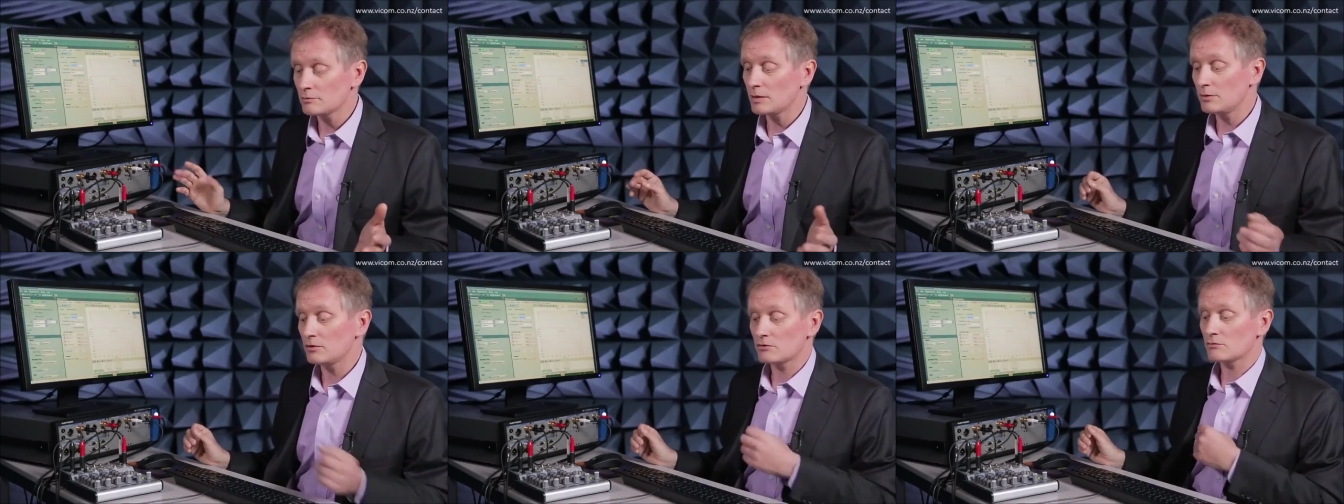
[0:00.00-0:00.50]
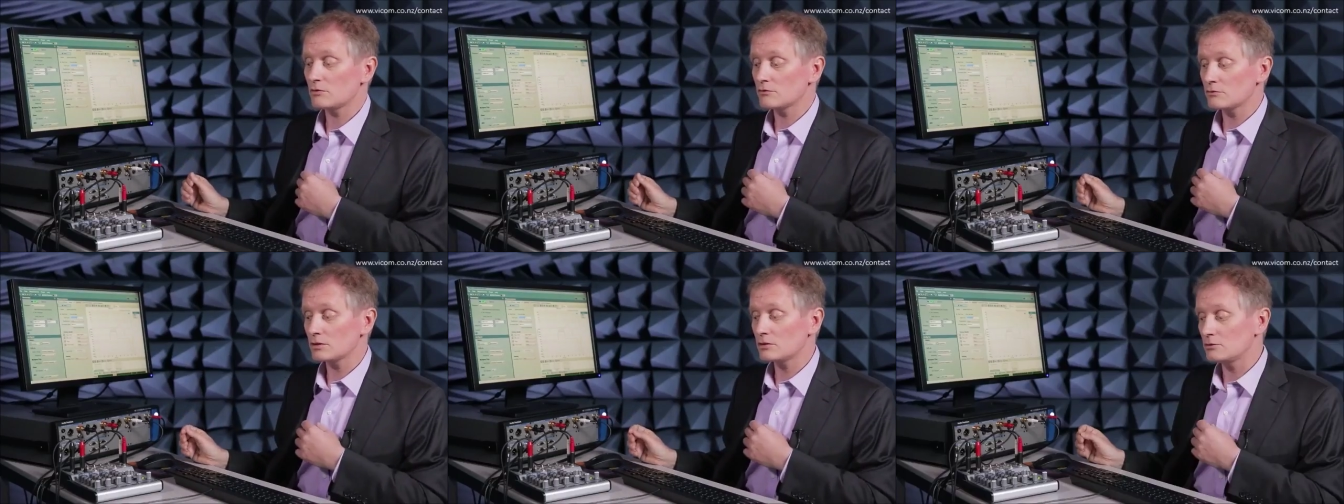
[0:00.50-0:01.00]
Maybe you just want
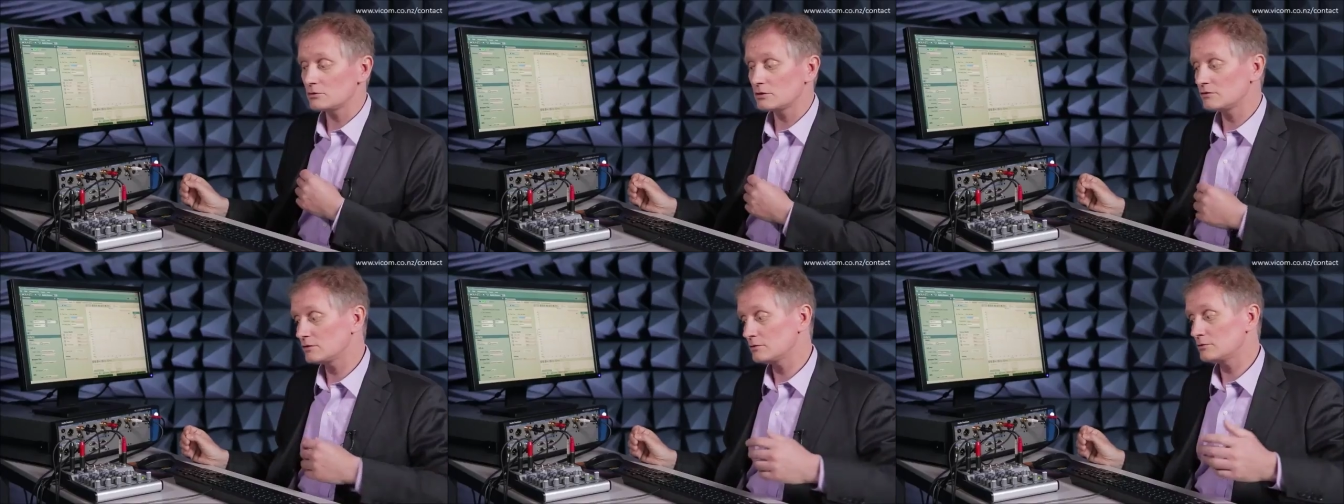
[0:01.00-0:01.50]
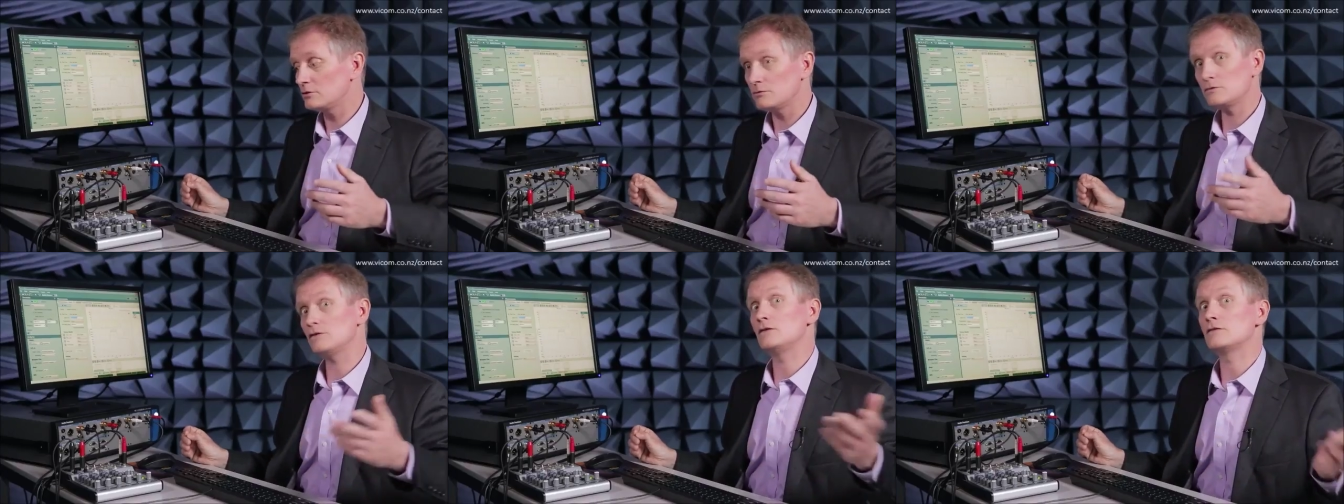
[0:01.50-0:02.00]
to record until you
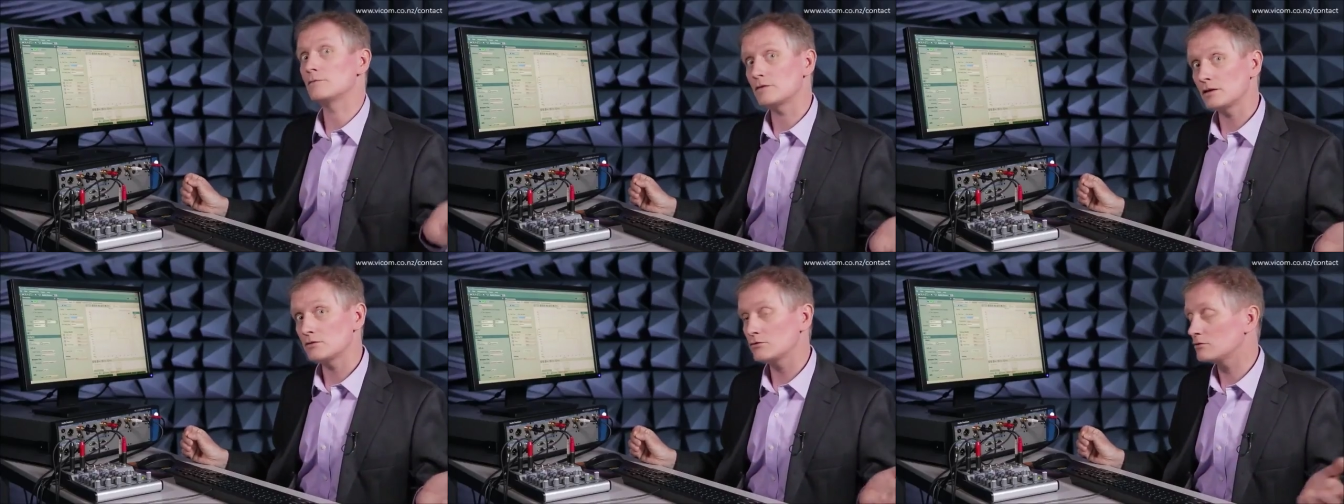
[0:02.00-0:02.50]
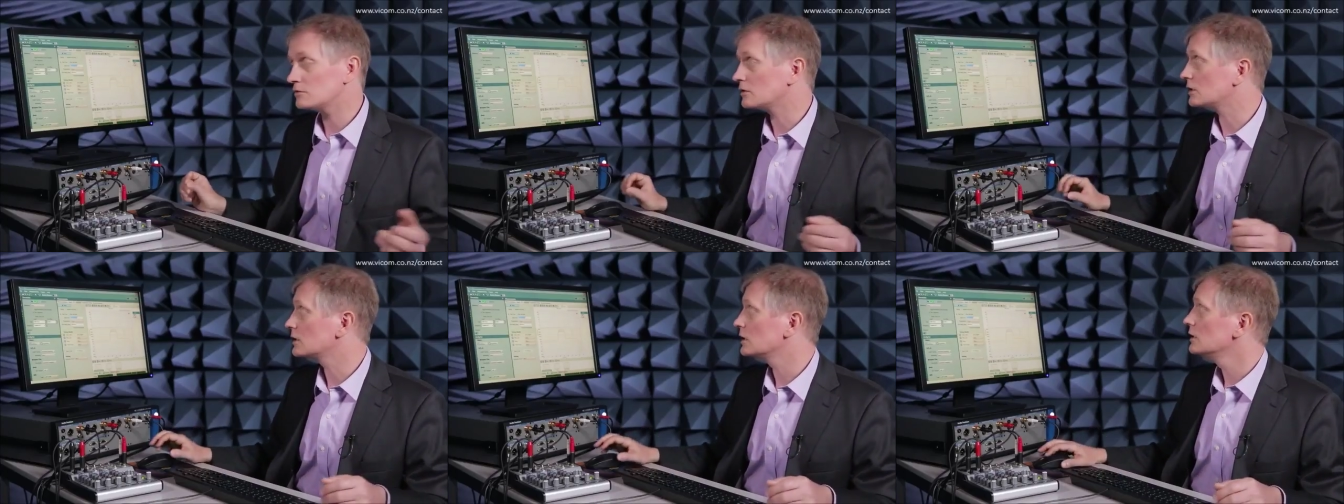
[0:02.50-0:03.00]
see something
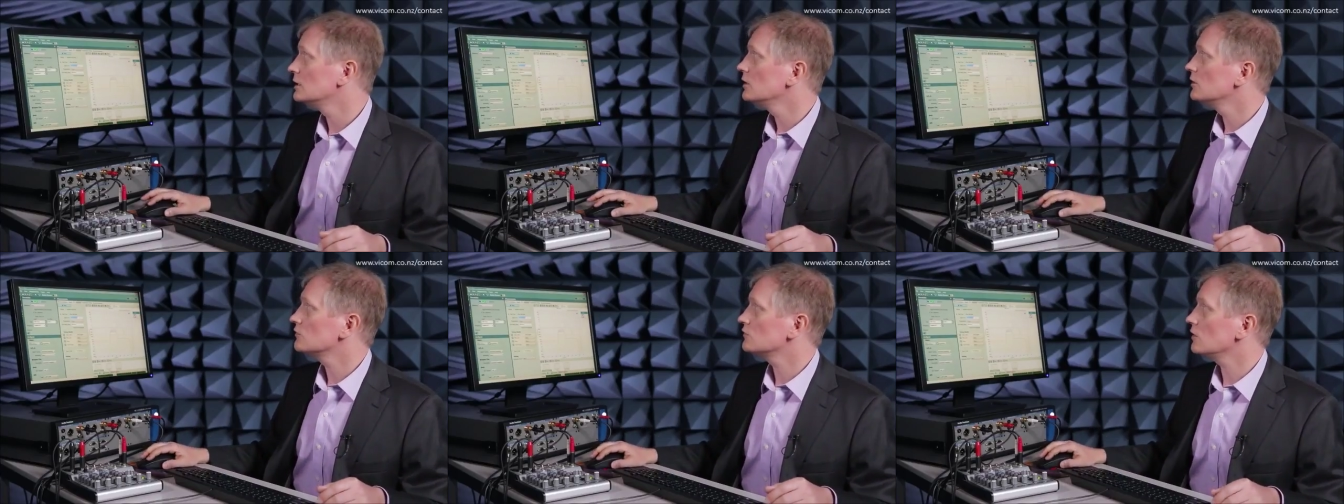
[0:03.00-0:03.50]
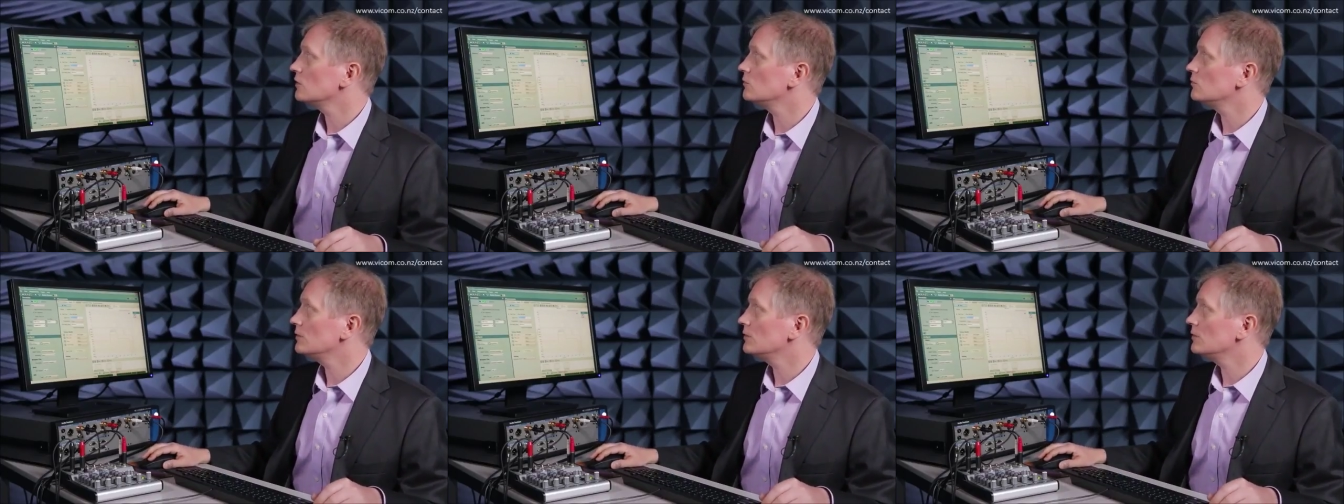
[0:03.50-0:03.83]
interesting. So